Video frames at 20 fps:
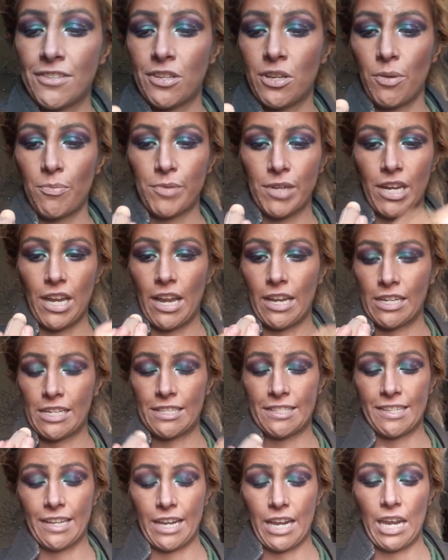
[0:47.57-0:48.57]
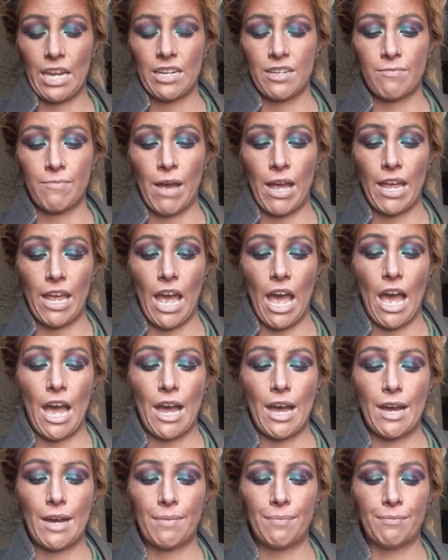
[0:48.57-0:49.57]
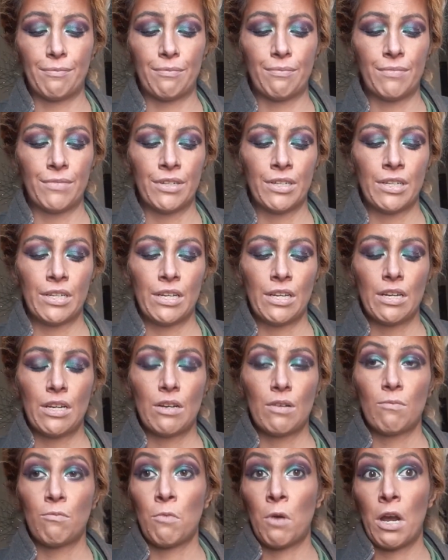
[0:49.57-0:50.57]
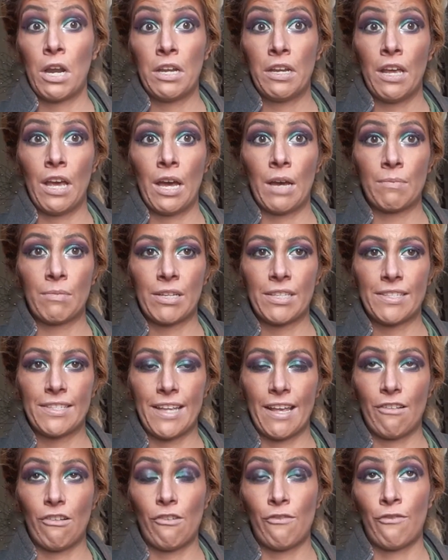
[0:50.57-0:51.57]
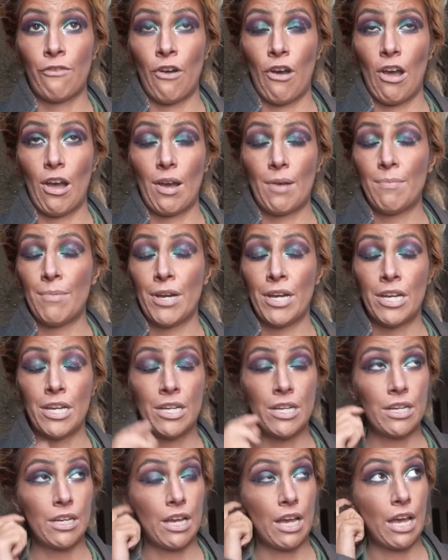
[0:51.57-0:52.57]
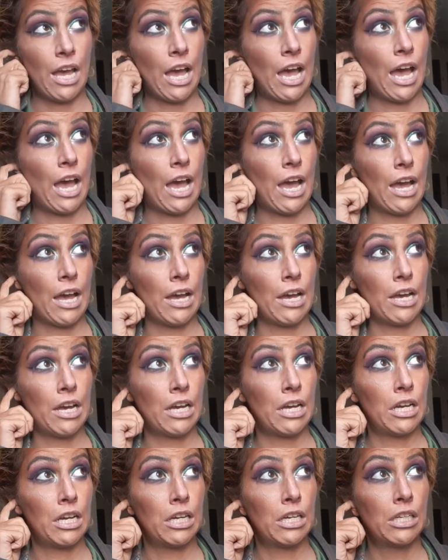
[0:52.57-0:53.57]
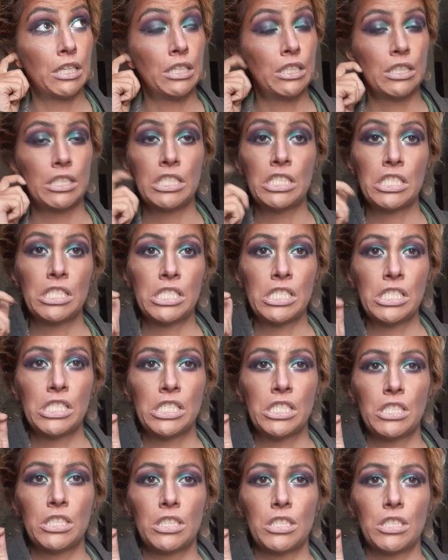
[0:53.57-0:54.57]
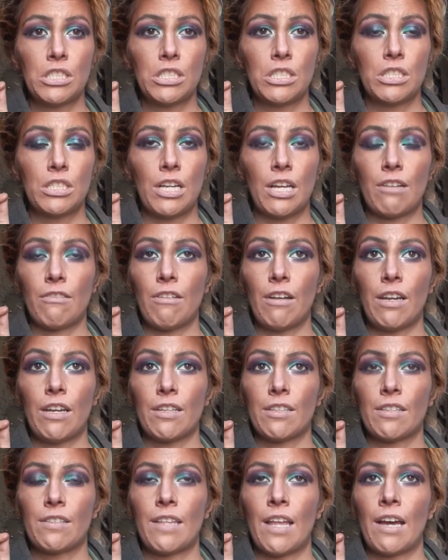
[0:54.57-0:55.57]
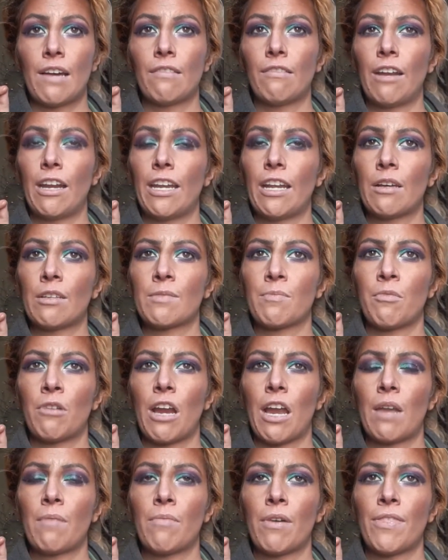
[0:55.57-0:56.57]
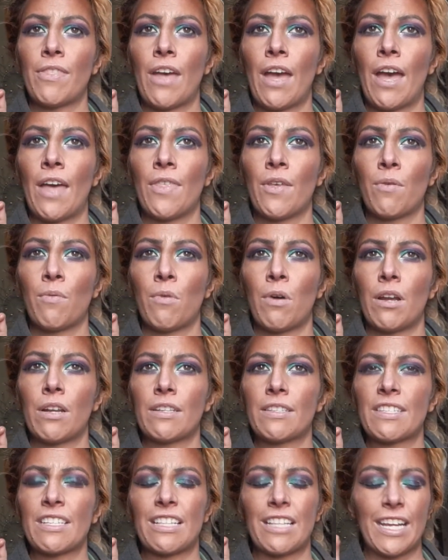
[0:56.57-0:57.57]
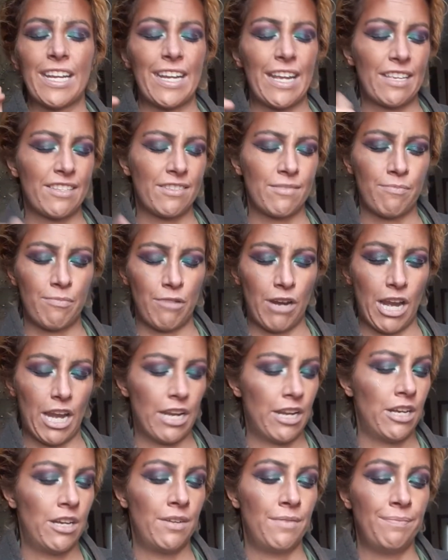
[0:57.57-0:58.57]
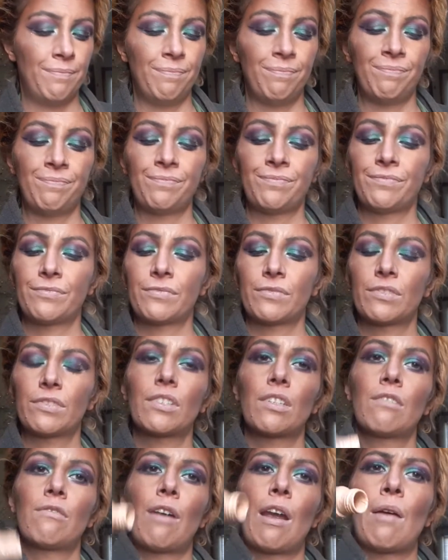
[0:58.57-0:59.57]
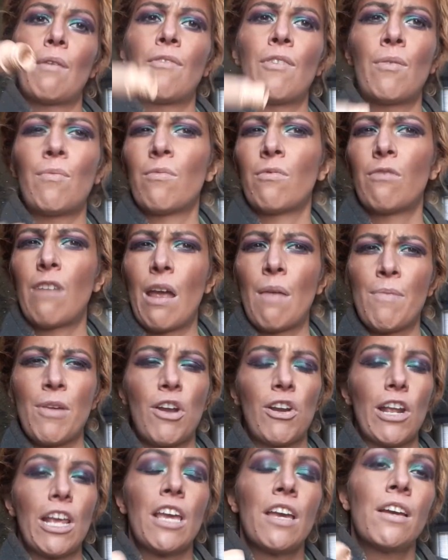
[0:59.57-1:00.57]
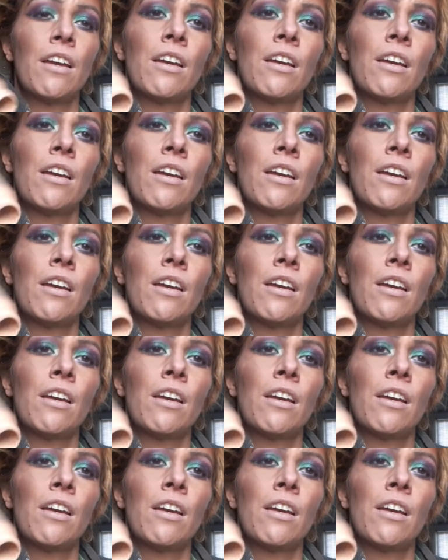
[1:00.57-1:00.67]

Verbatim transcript: scooped it in and stick it into my um, one um, concealer from uh, not Rena's, not Rena's brand, but the other one, Selena's brand. Where from Rare Beauty.